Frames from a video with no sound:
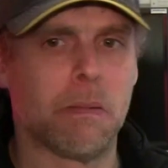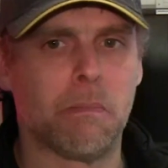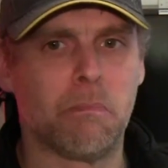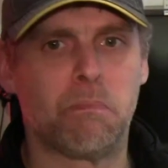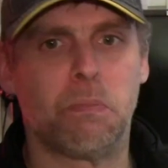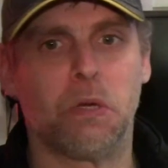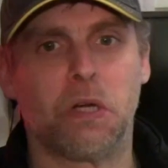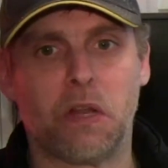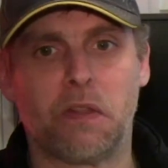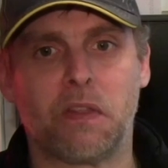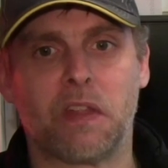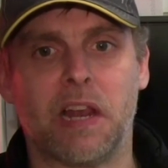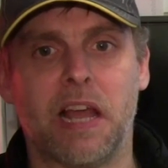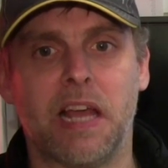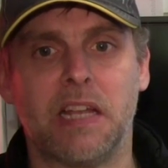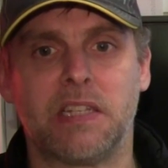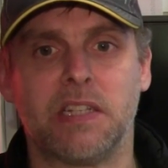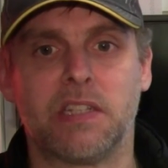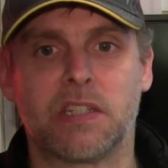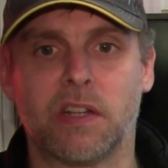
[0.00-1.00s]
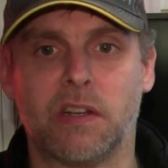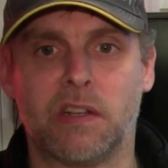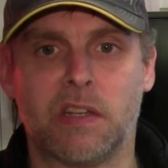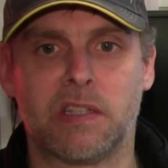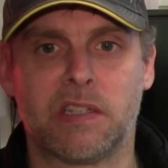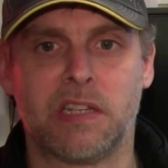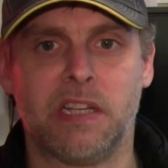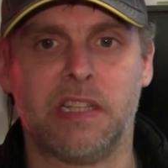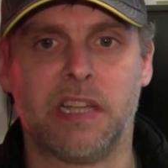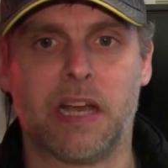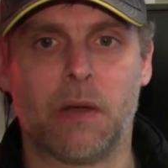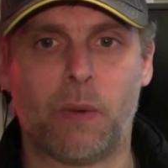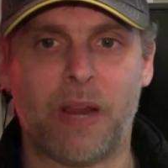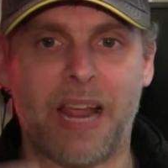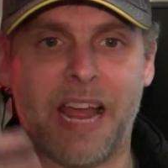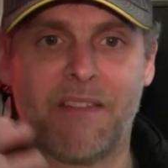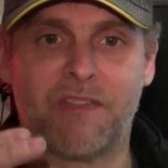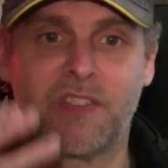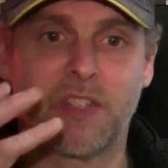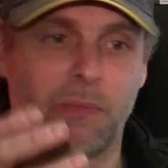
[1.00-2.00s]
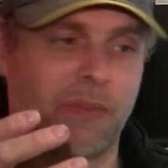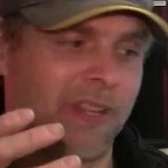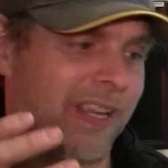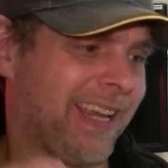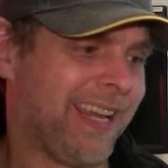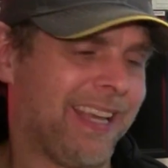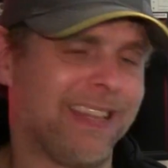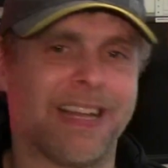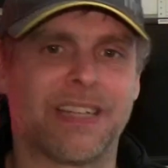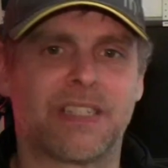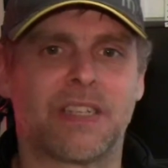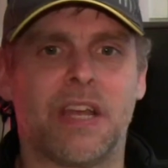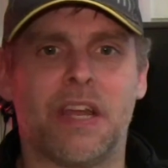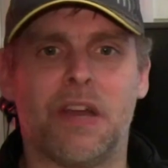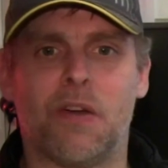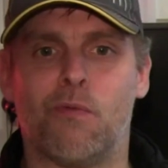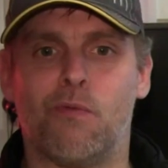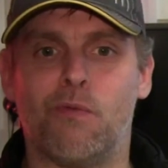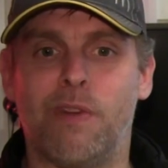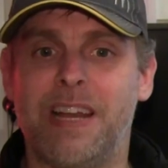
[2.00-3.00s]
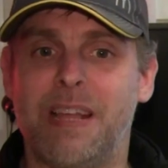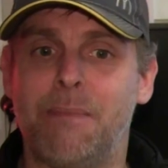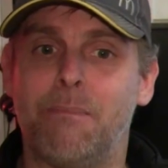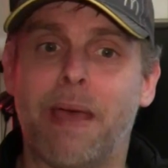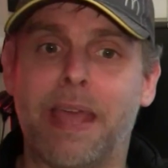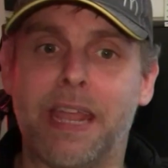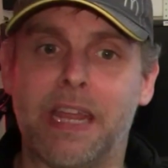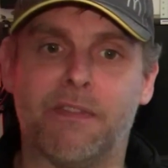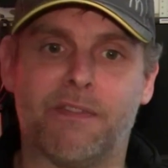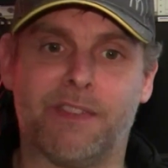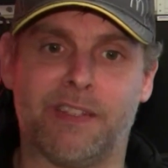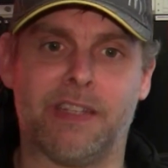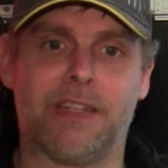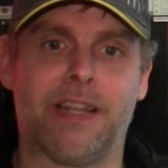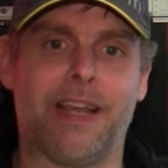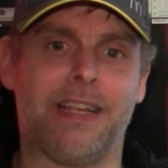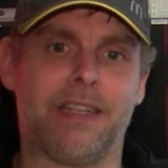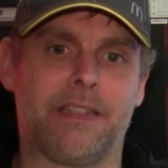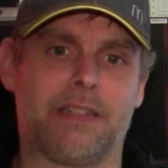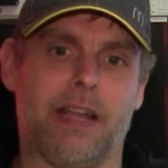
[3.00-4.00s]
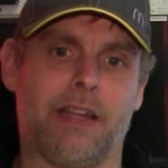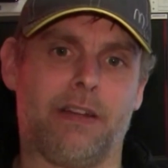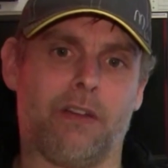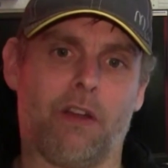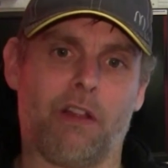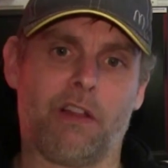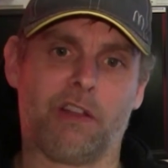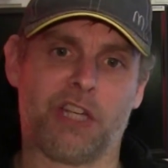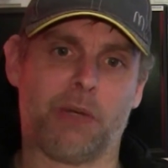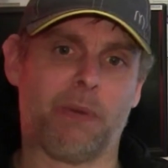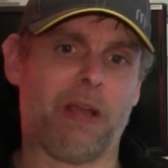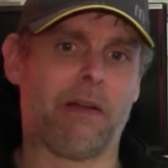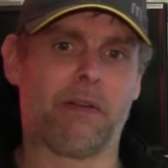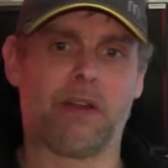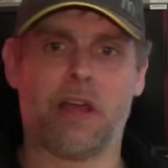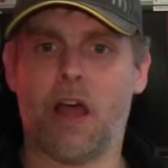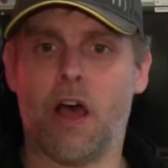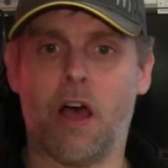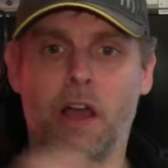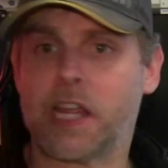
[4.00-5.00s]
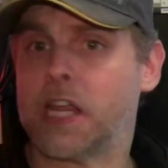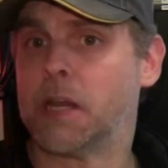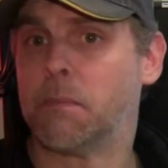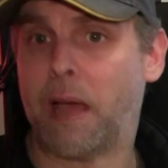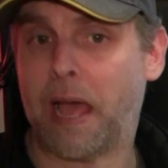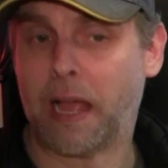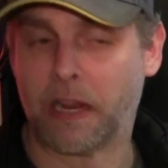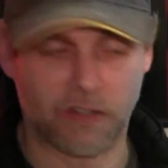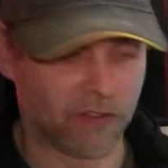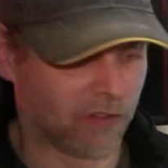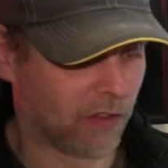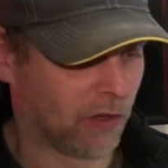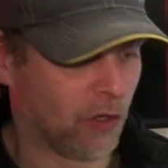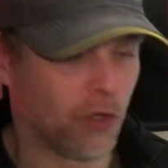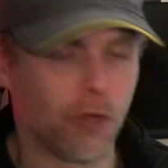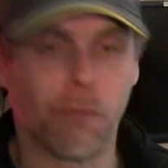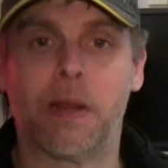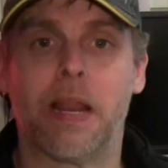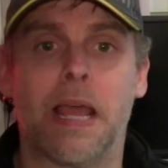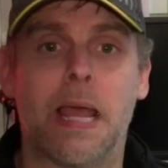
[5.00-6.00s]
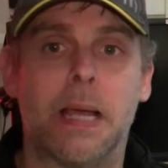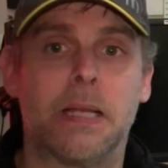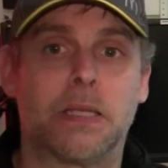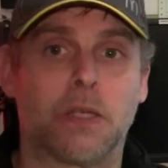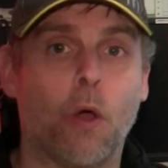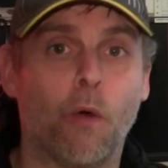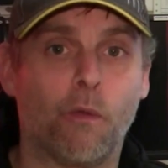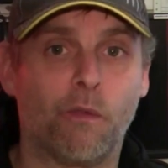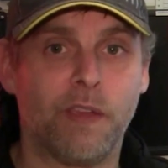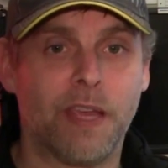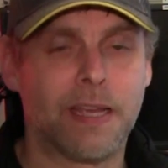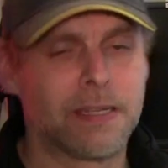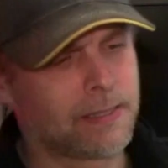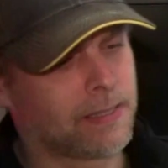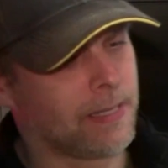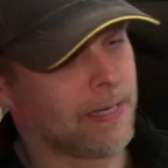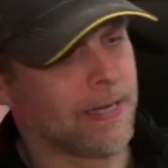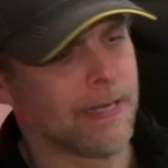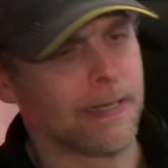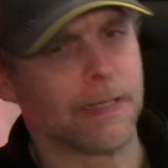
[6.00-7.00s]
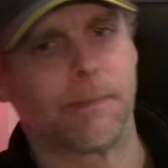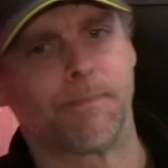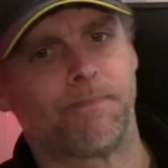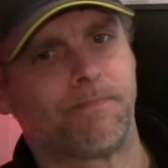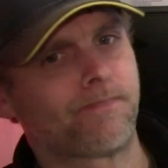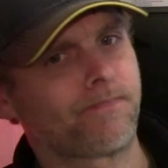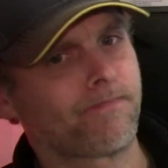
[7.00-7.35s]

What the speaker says: but nonetheless it's good to see that we have something here that's really made for today's technology without harking back to the luminaires of yesteryear.